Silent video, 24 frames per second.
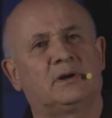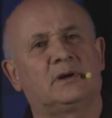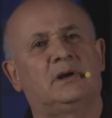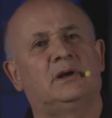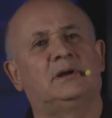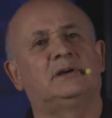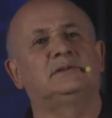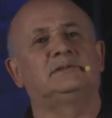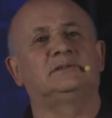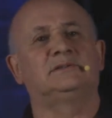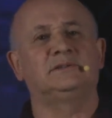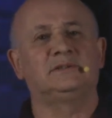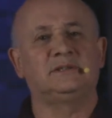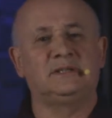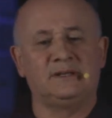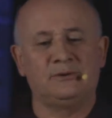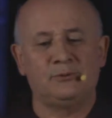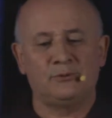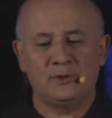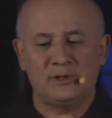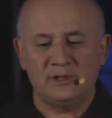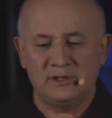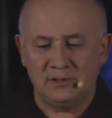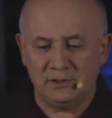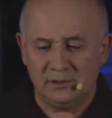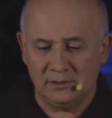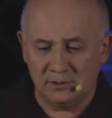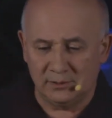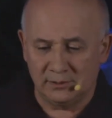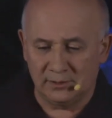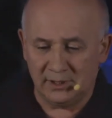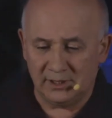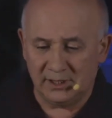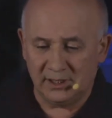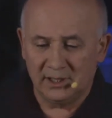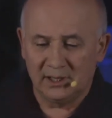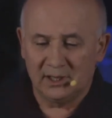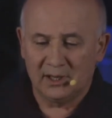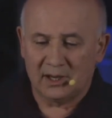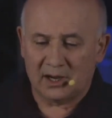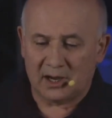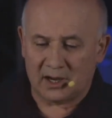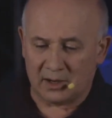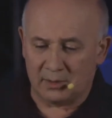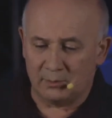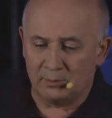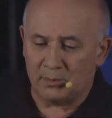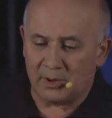are constantly renewing
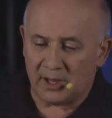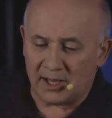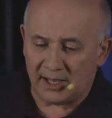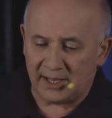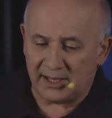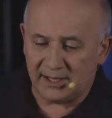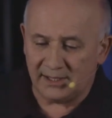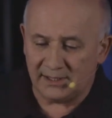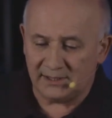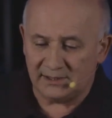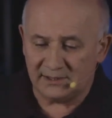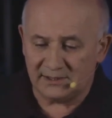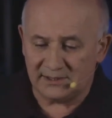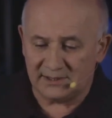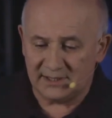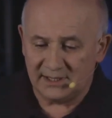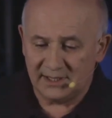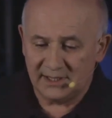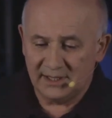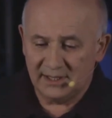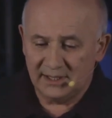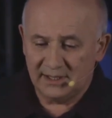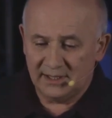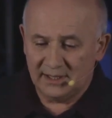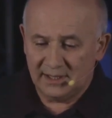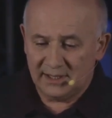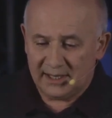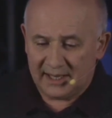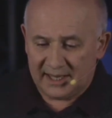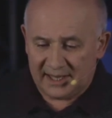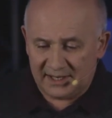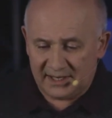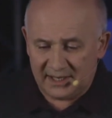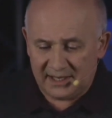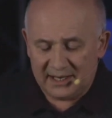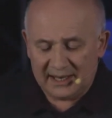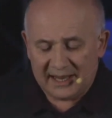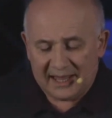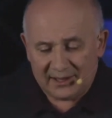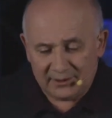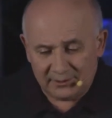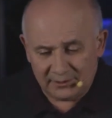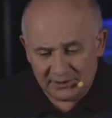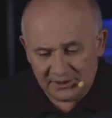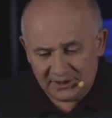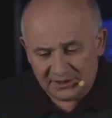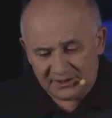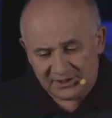our minds and
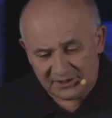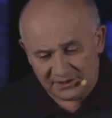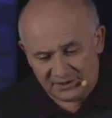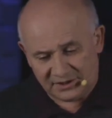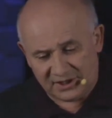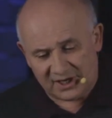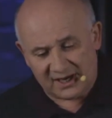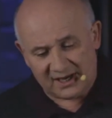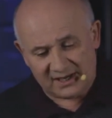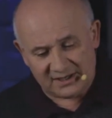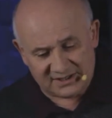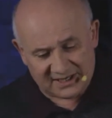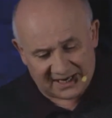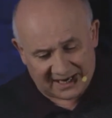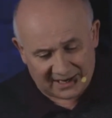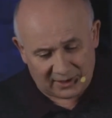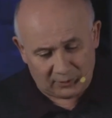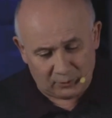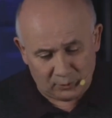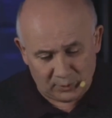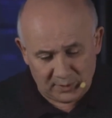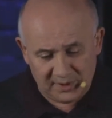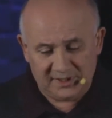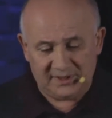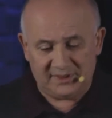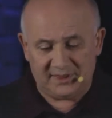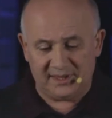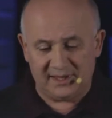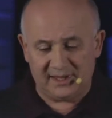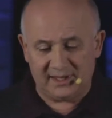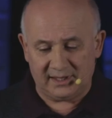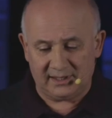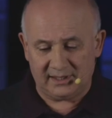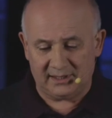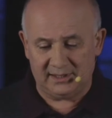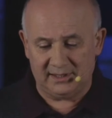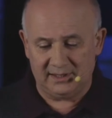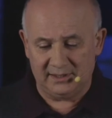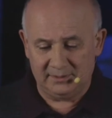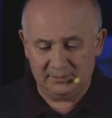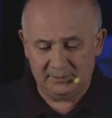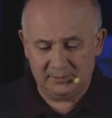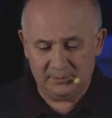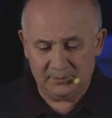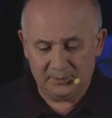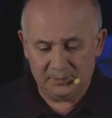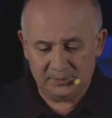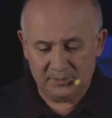allowing it to change how we think,
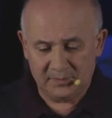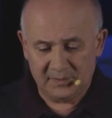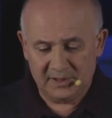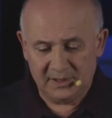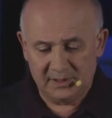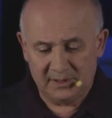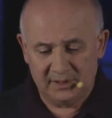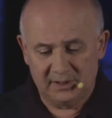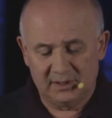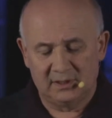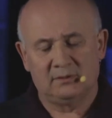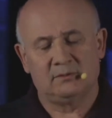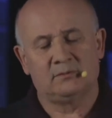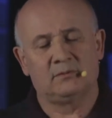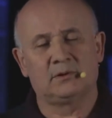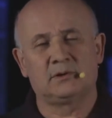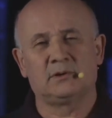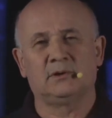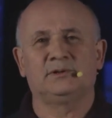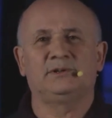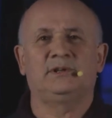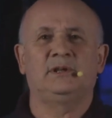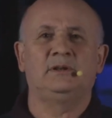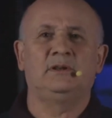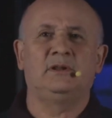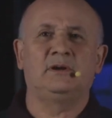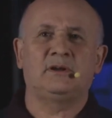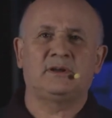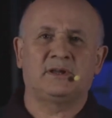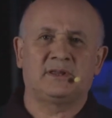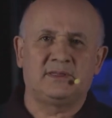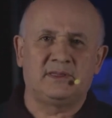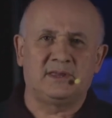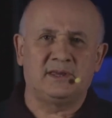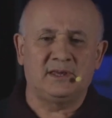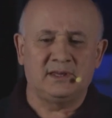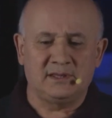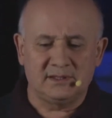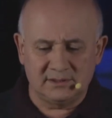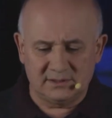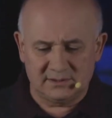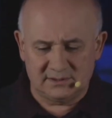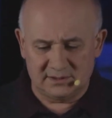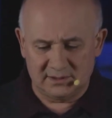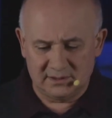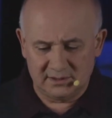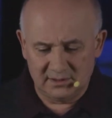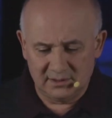we're going to look at
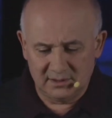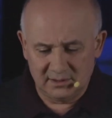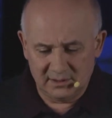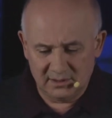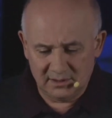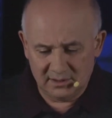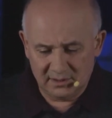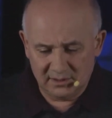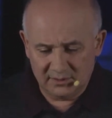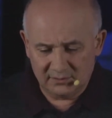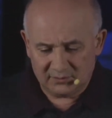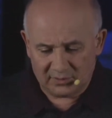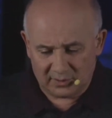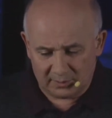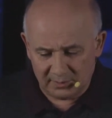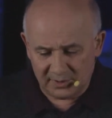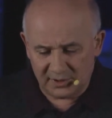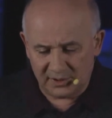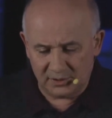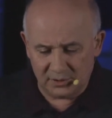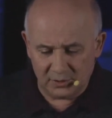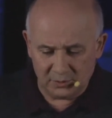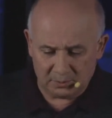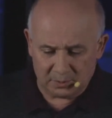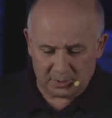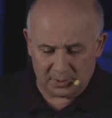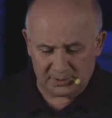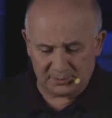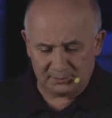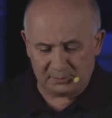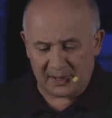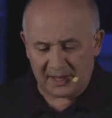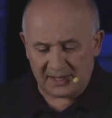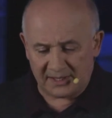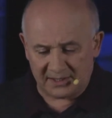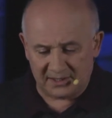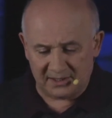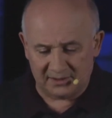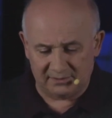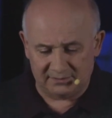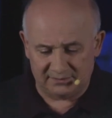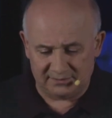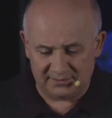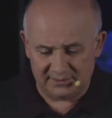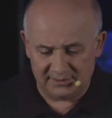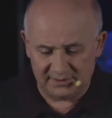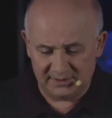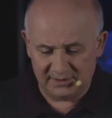things from a new
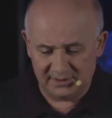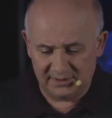perspective.